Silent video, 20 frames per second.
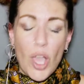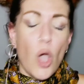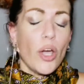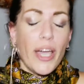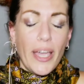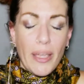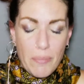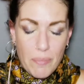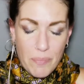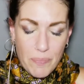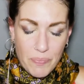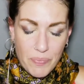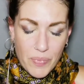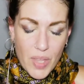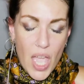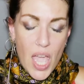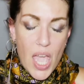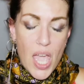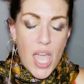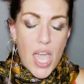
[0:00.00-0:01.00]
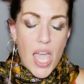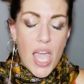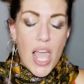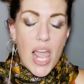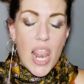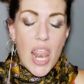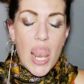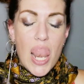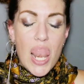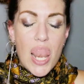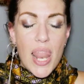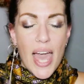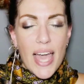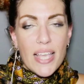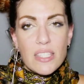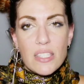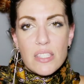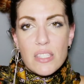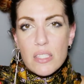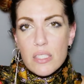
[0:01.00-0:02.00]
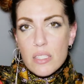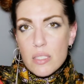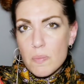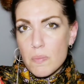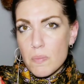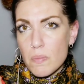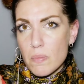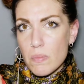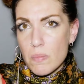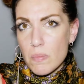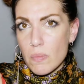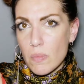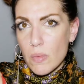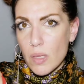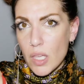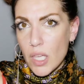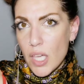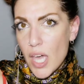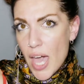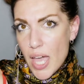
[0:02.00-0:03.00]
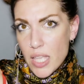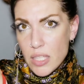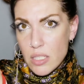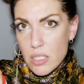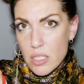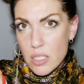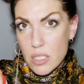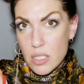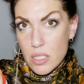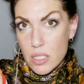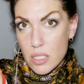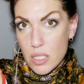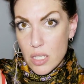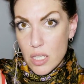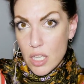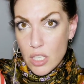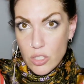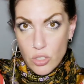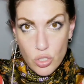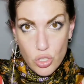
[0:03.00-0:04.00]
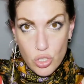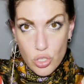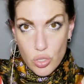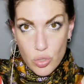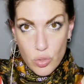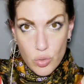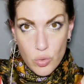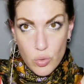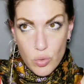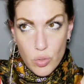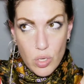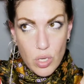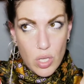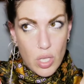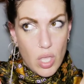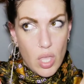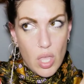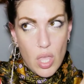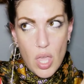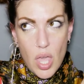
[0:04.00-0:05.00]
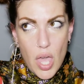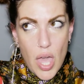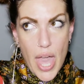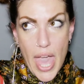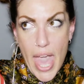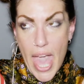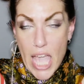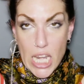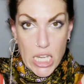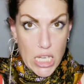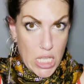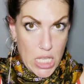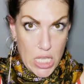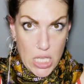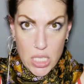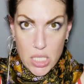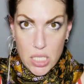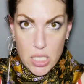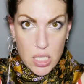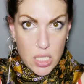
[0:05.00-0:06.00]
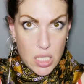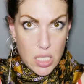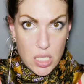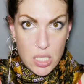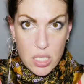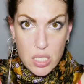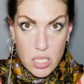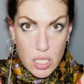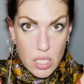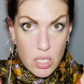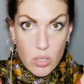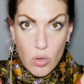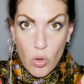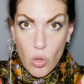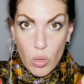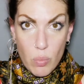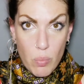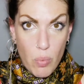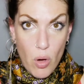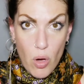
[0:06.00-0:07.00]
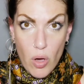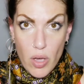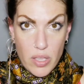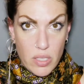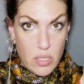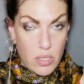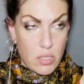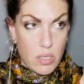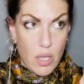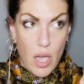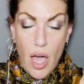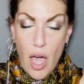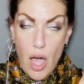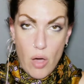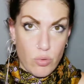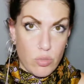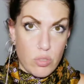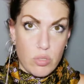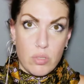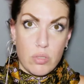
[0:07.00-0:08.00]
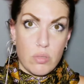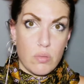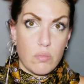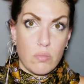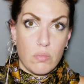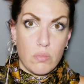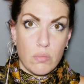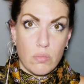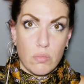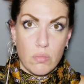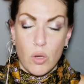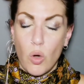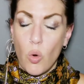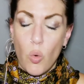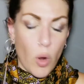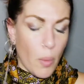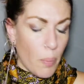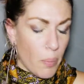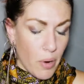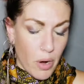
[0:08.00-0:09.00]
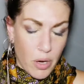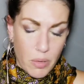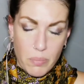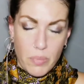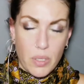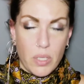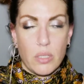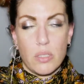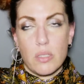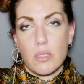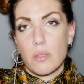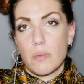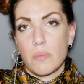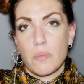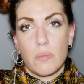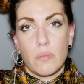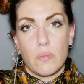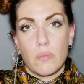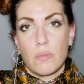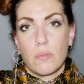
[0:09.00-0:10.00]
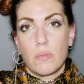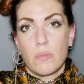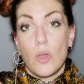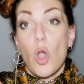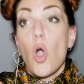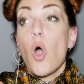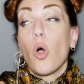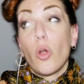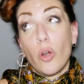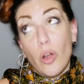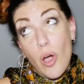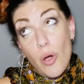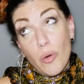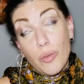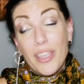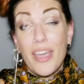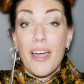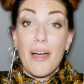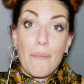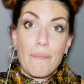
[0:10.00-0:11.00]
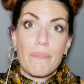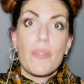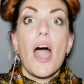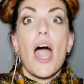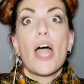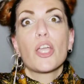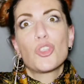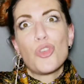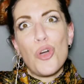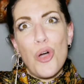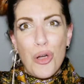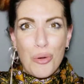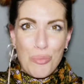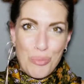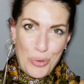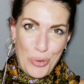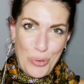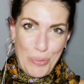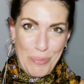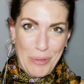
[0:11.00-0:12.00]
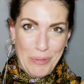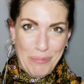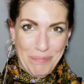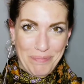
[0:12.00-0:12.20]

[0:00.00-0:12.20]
okay, let's get into any single boy's house or apartment. Or, oh, yeah, a dorm room.